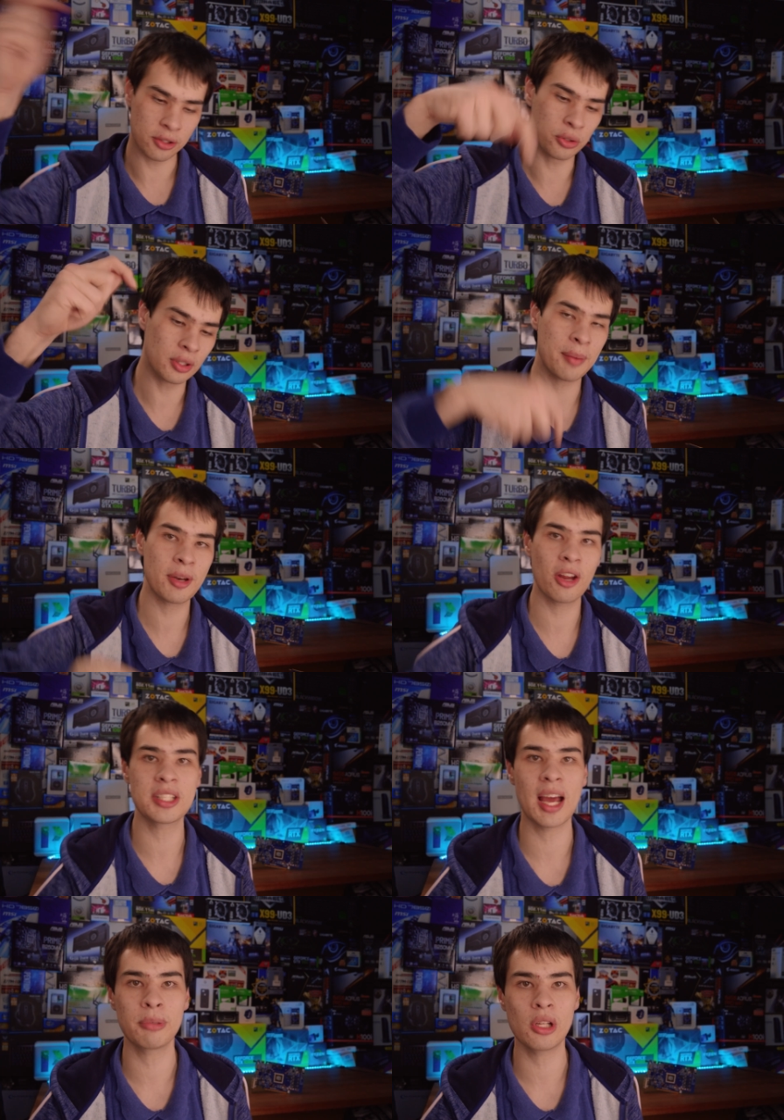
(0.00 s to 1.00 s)
Do let me know
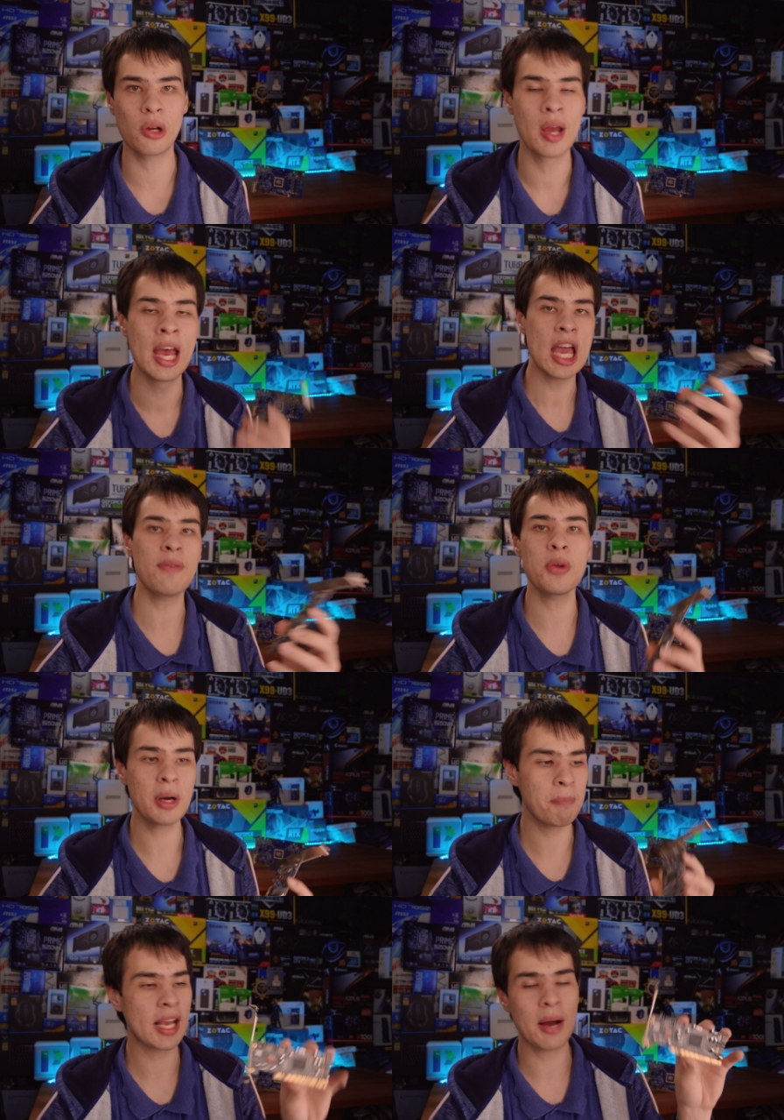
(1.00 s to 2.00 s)
down below. If you
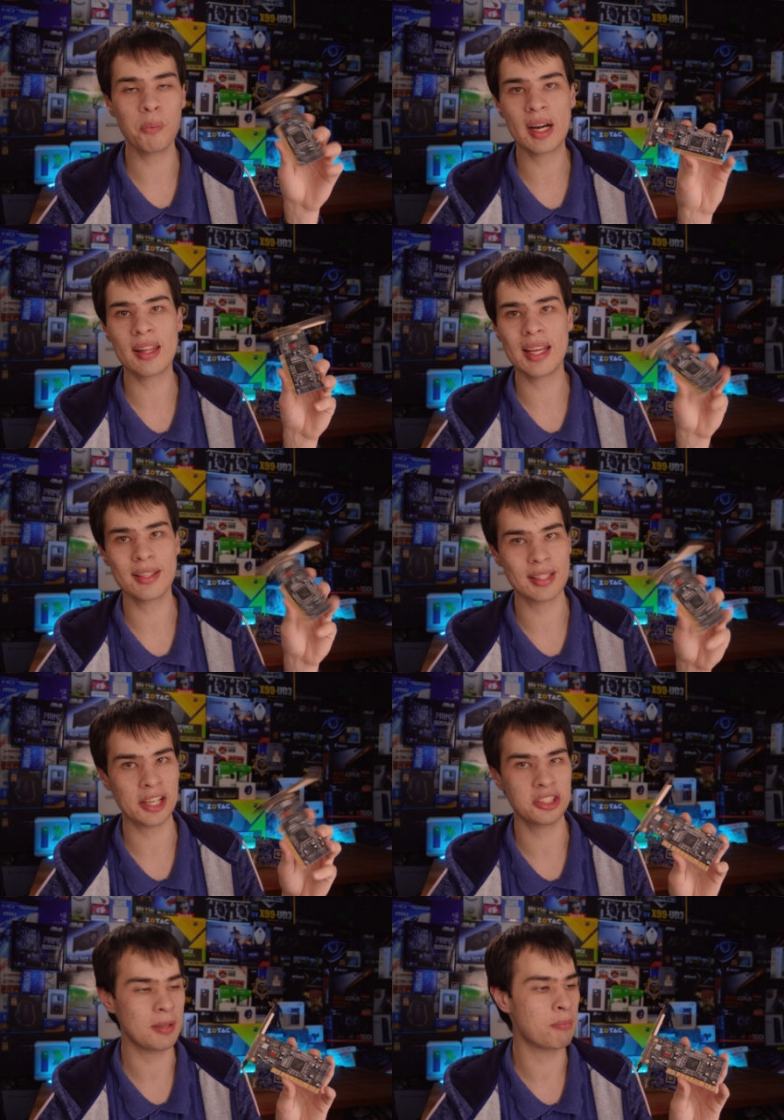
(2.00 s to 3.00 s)
want to pick up one of these and
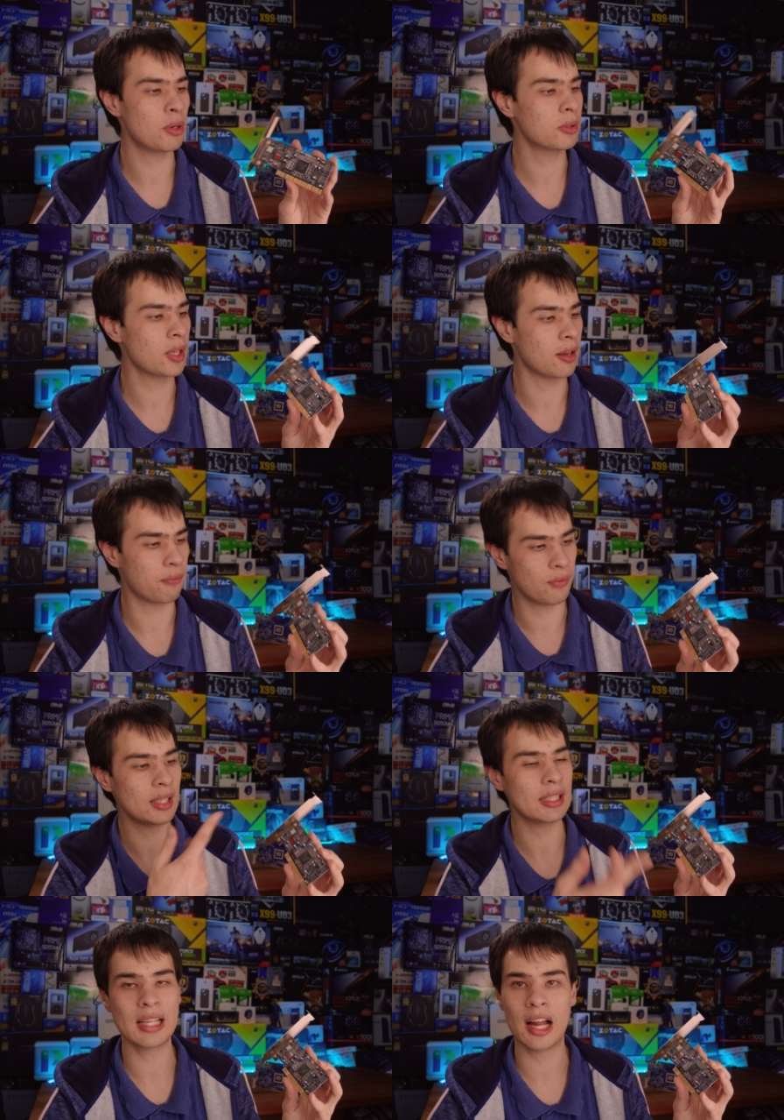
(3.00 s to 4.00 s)
actually build a
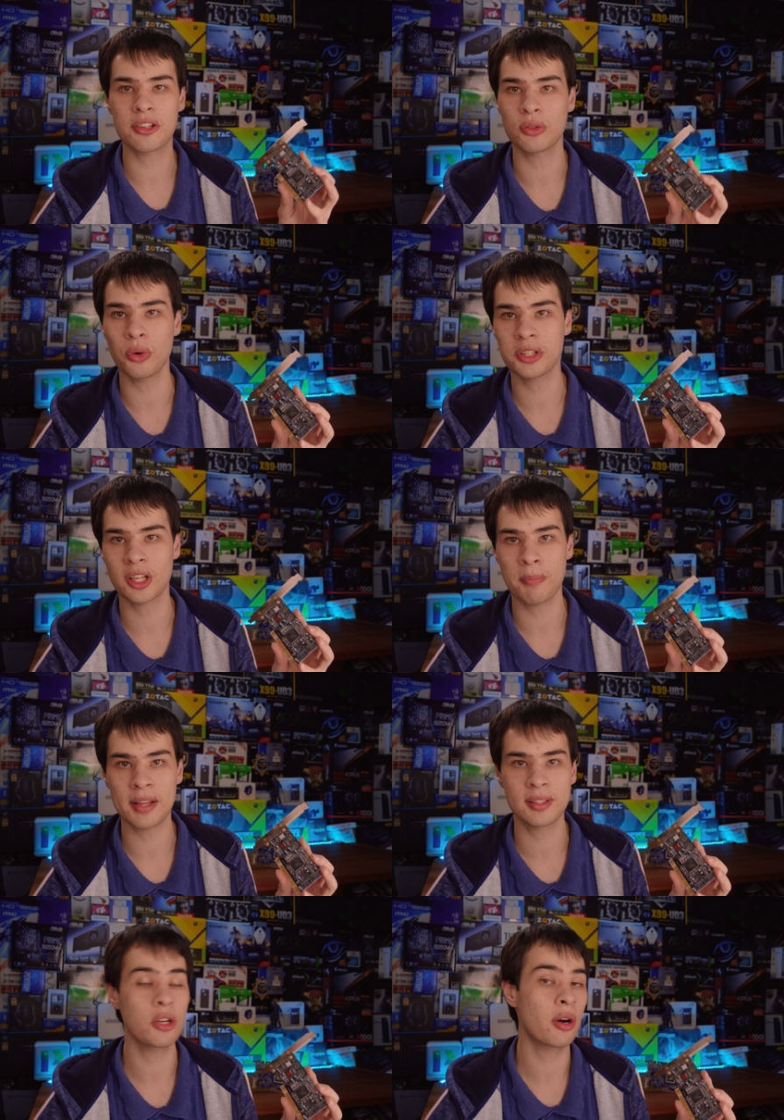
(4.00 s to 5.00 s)
fairly large storage
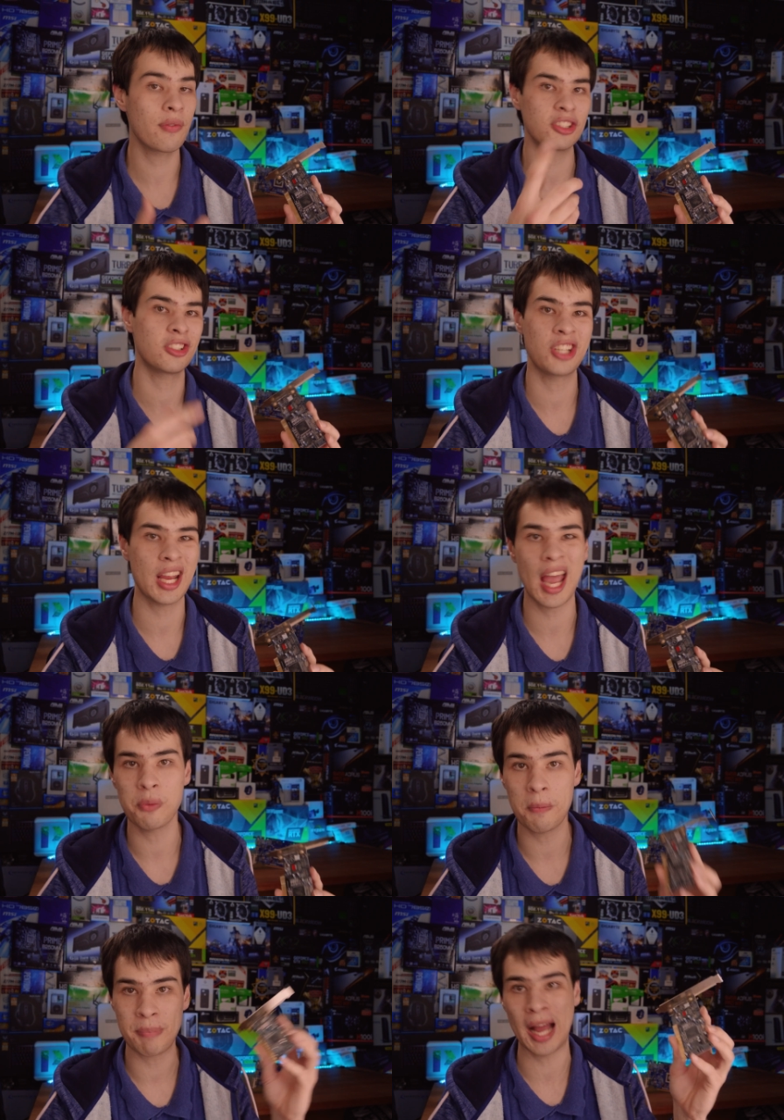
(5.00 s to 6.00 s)
capacity or even just check
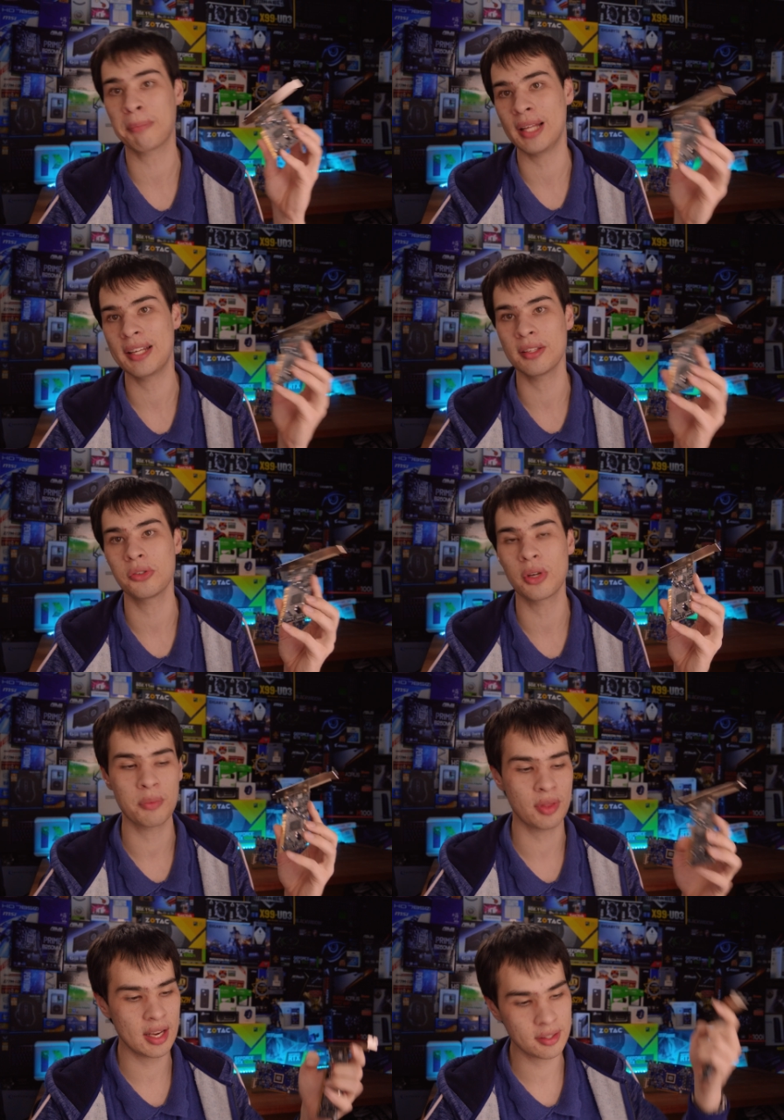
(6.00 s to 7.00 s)
out what Backblaze is
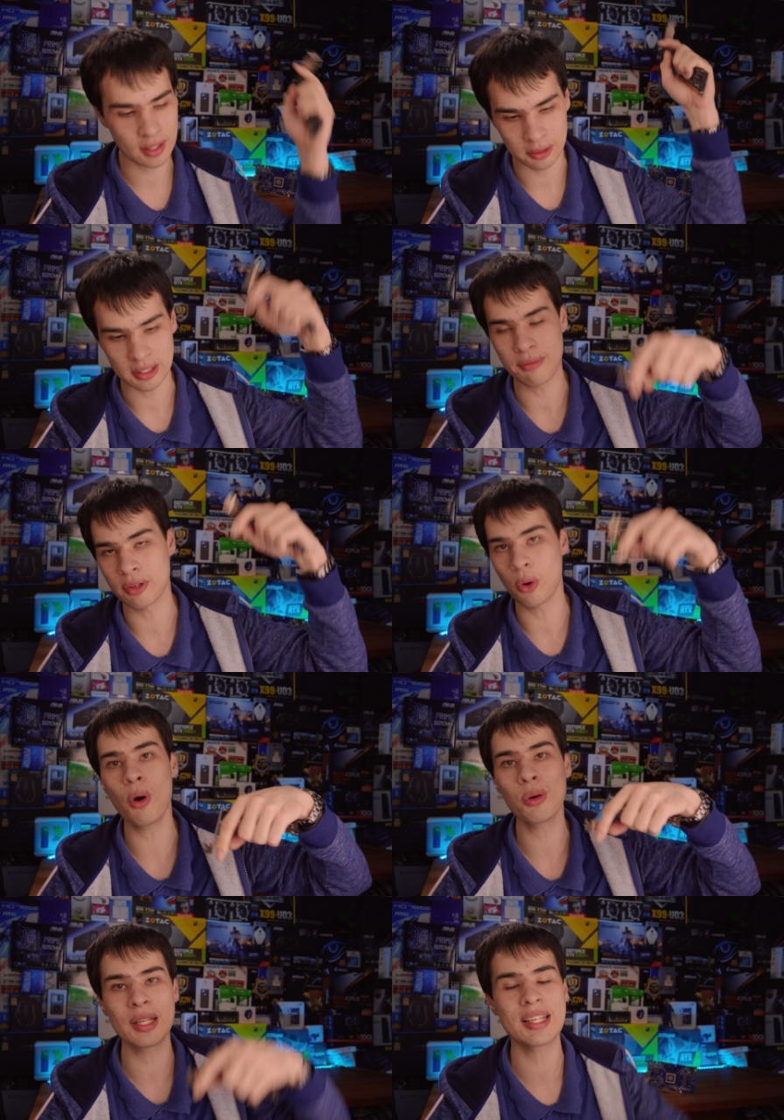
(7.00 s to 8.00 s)
doing with these, I'll leave it
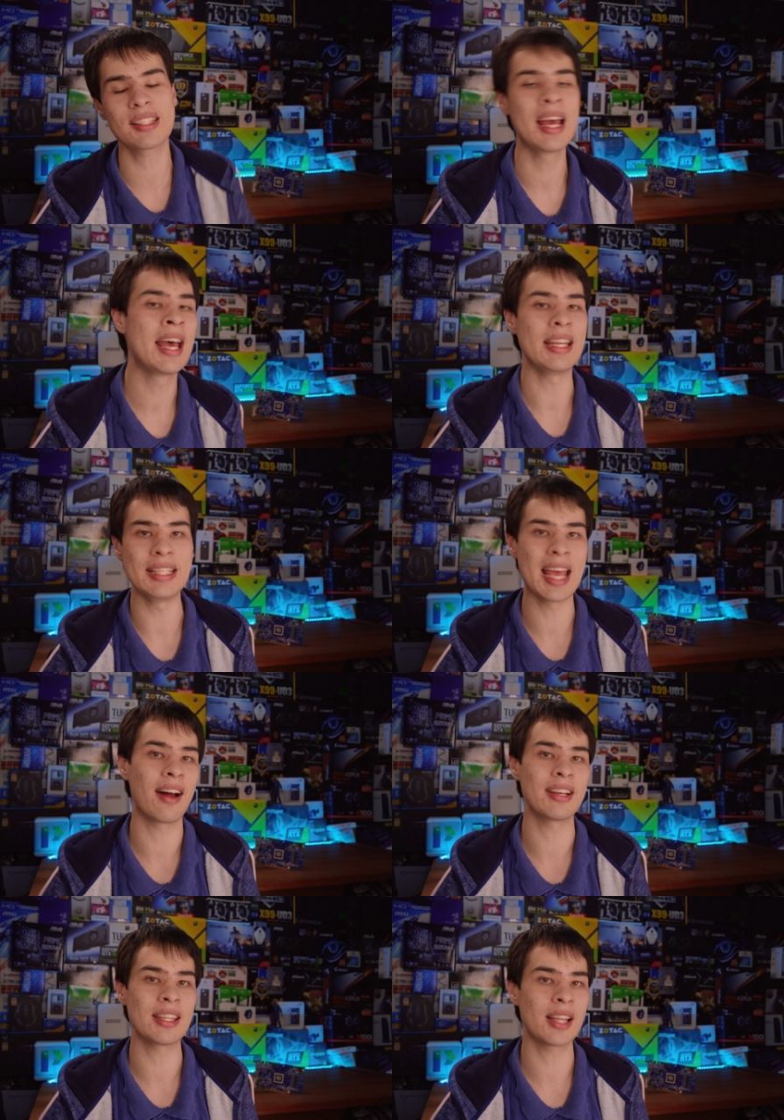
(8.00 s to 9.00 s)
all linked
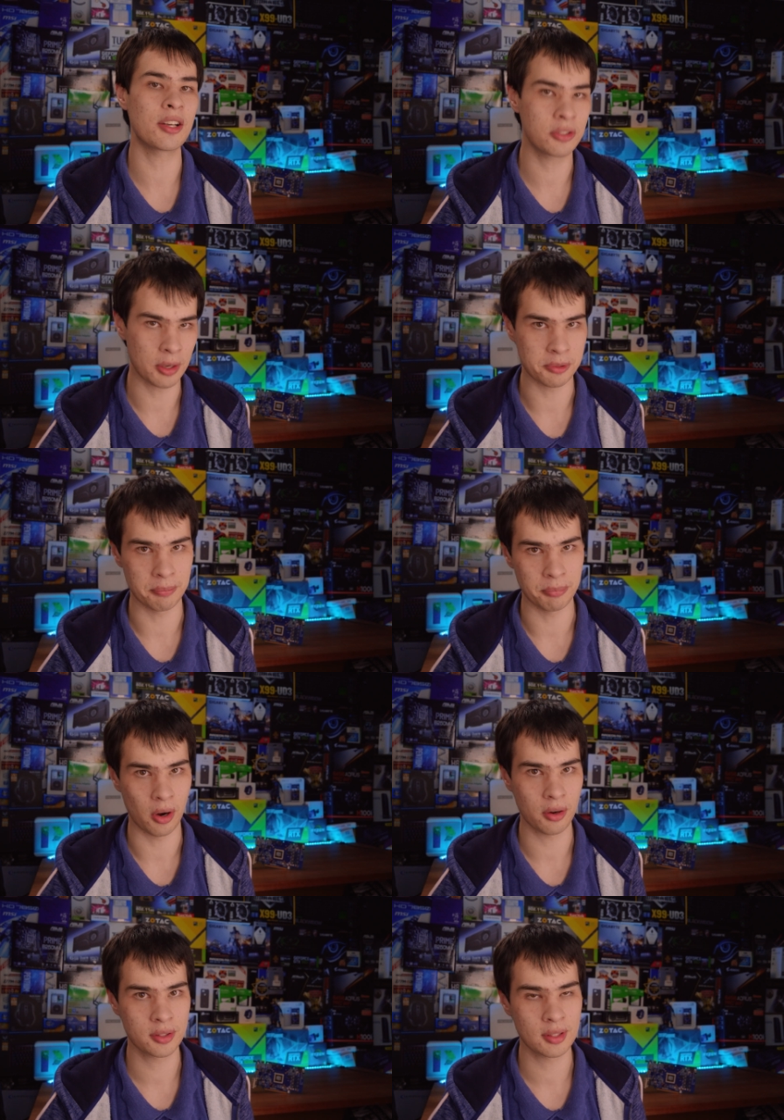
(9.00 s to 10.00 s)
down in the description
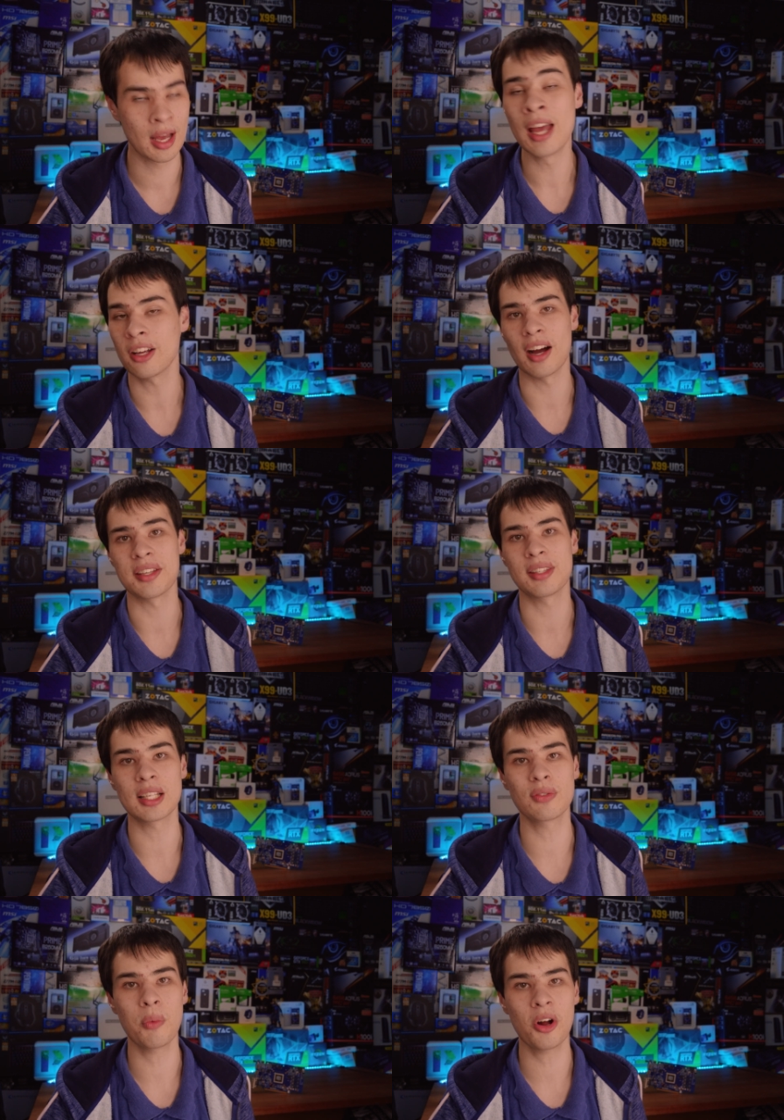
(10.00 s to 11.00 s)
box. Guys,
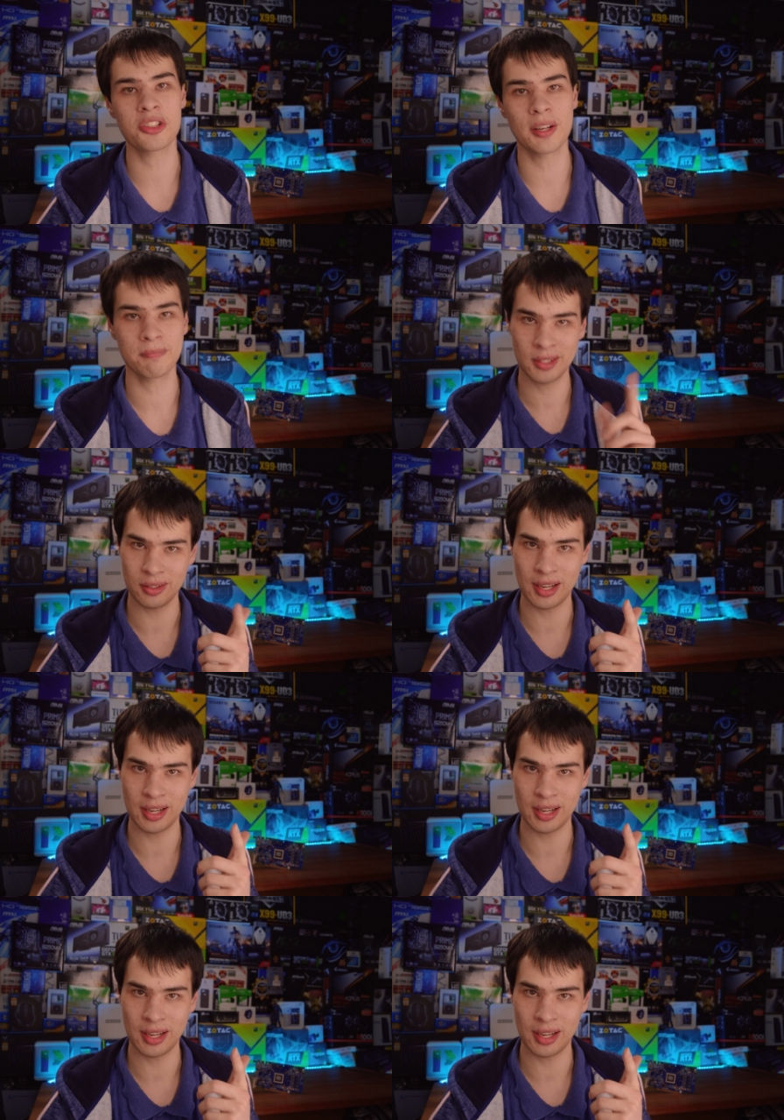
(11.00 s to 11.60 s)
thanks for watching.